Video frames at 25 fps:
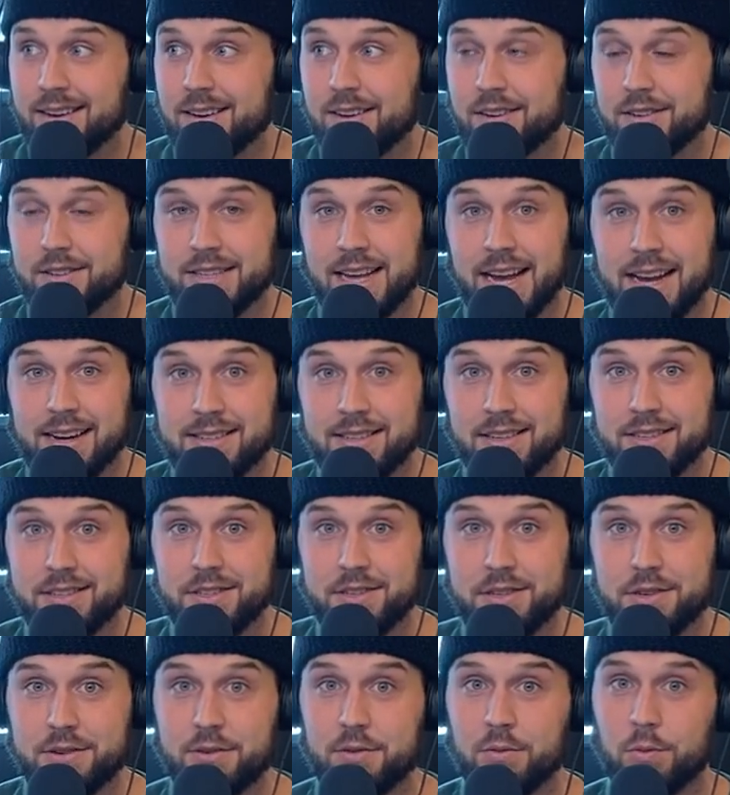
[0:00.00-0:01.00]
Texas,
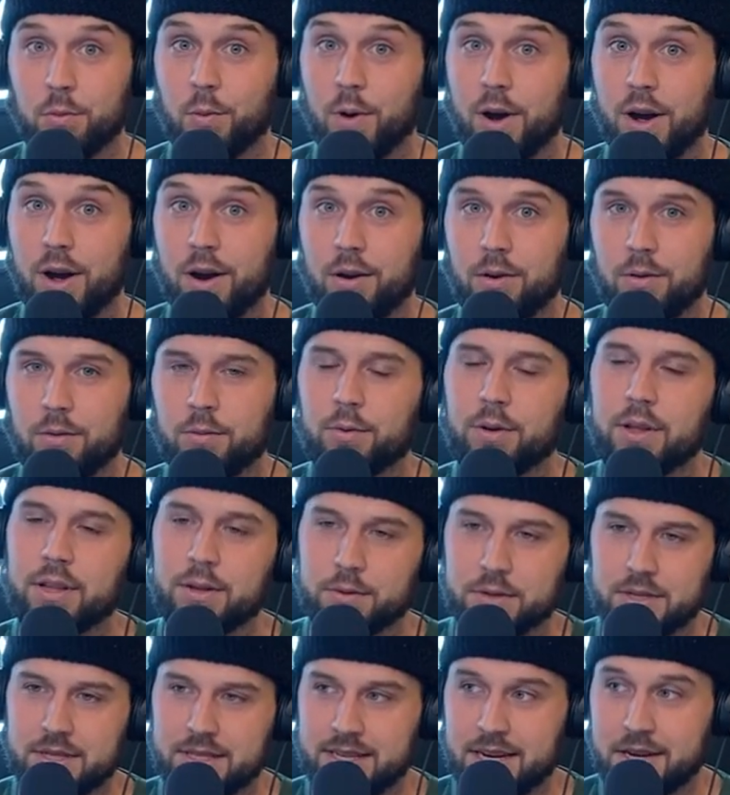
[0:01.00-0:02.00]
dude. Wow. It
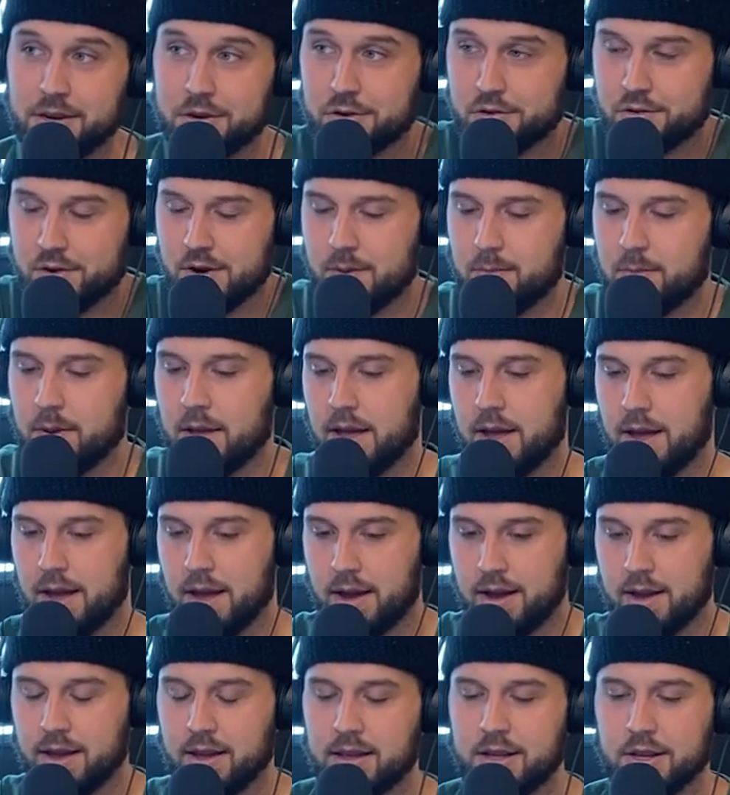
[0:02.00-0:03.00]
was senior trip.
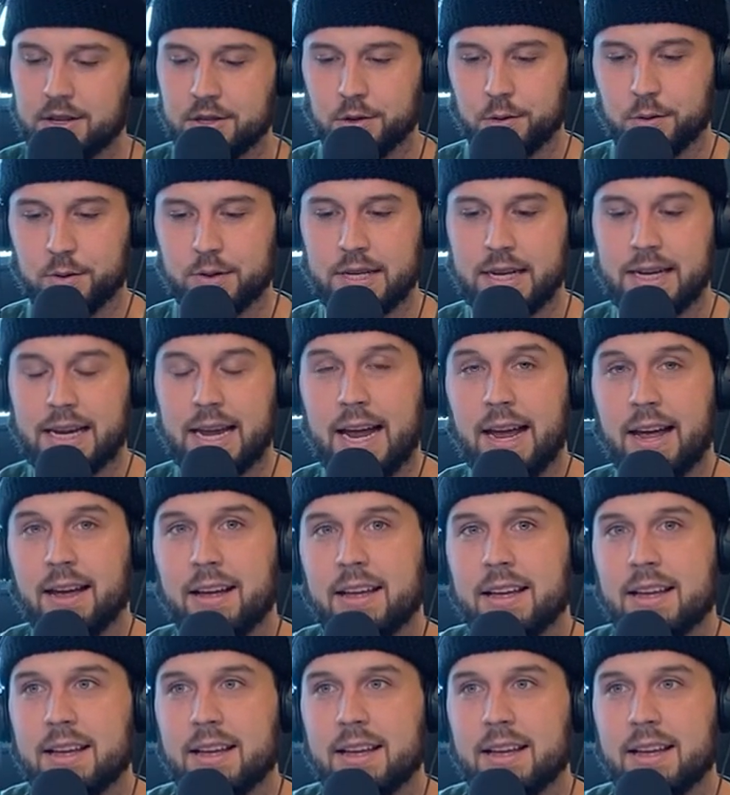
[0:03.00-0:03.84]
Hey, so it was like a...